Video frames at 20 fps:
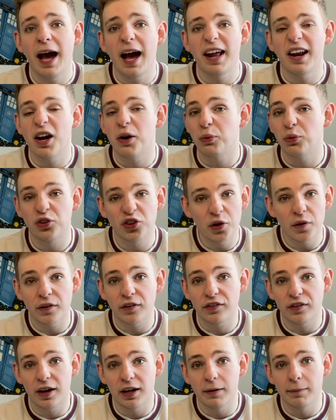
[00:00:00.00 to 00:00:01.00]
And I was so
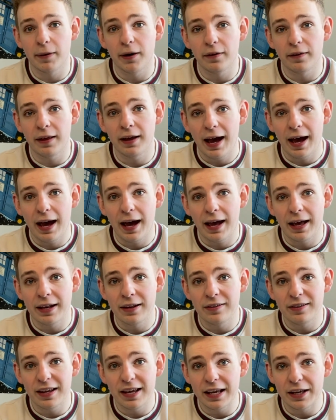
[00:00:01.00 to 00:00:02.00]
excited about that,
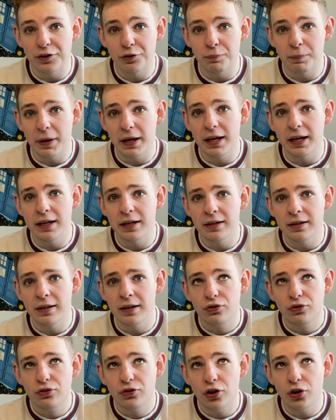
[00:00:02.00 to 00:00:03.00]
and it has been
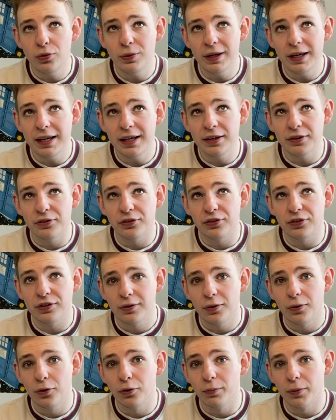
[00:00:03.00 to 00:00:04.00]
2 years
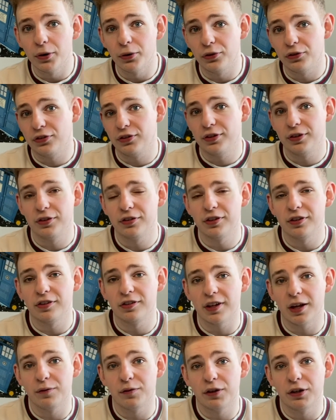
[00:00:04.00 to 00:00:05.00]
almost since
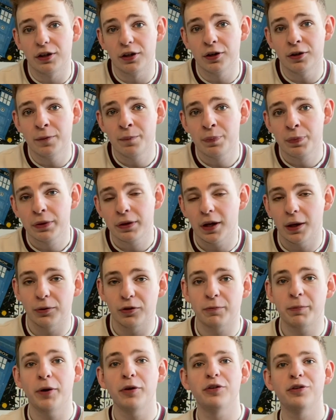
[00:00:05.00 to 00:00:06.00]
that video. I was
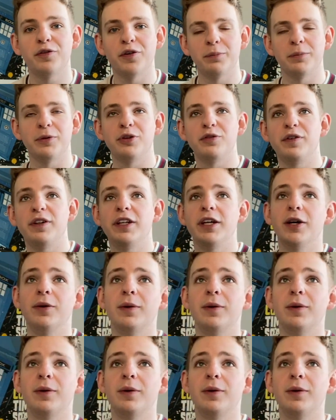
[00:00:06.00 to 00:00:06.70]
supposed to film this video